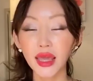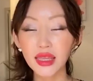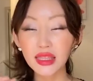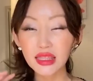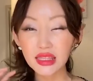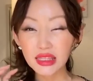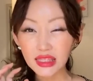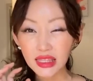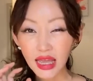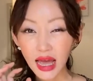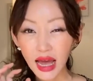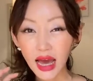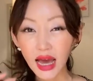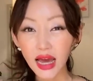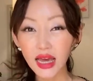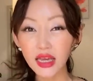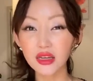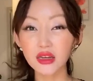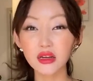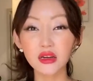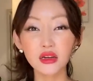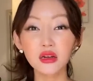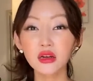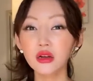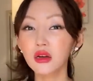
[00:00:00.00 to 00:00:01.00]

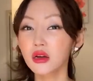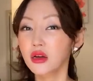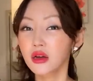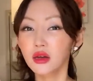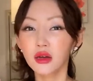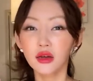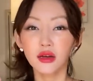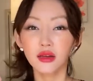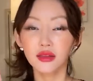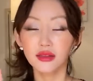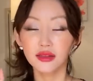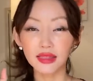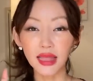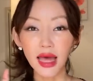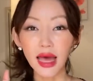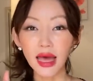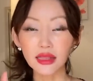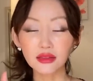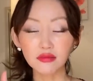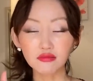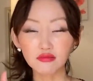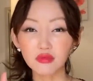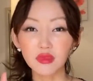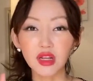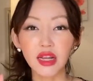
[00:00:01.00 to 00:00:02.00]
entire
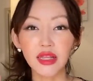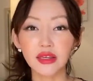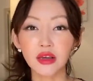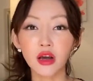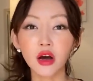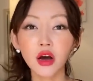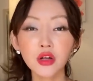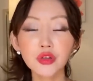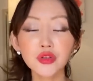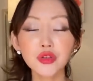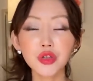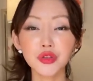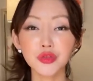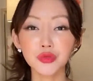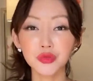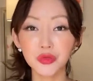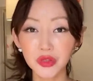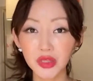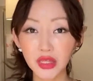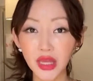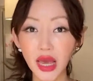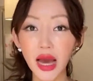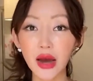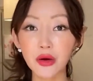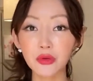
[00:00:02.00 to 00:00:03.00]
that like
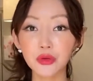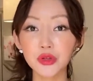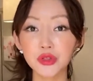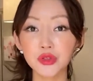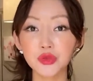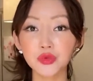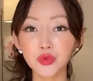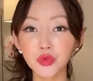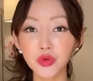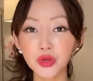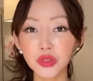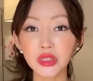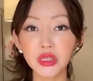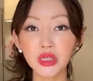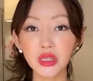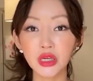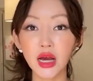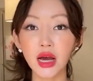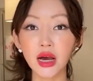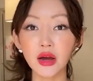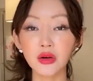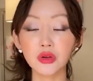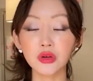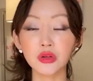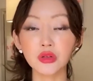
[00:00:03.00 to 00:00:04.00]
120 hours
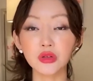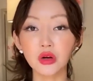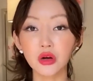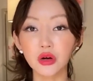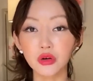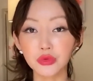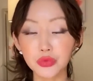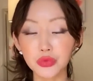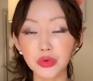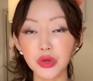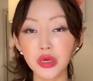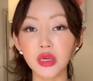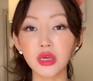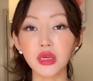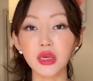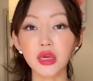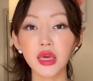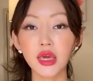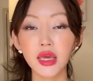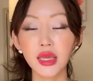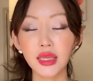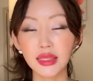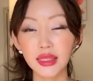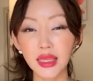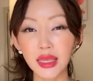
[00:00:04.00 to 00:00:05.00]
working hour a
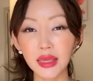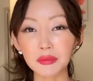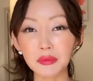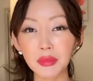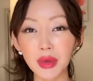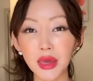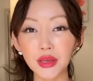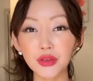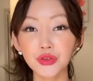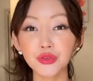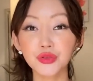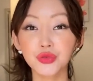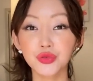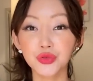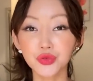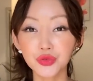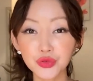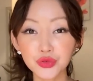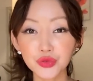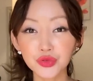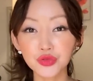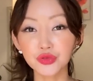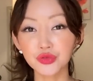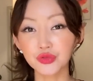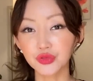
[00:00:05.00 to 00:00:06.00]
week, they make
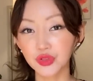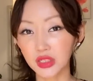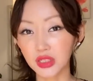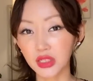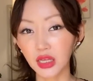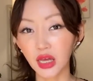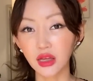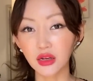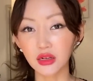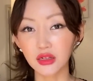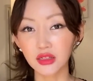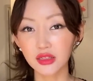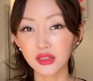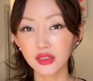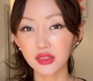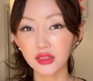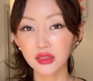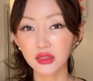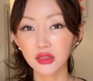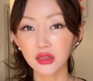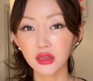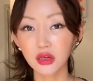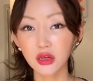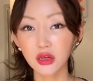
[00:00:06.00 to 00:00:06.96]
$2 to $3.